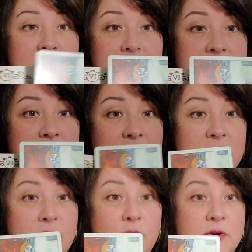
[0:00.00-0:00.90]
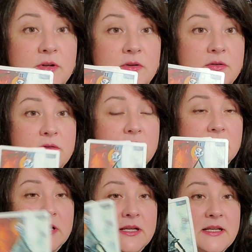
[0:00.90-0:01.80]
has got a
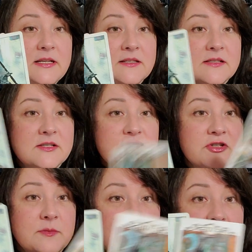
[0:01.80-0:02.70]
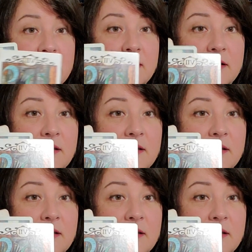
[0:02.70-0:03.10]
critical key decision to make.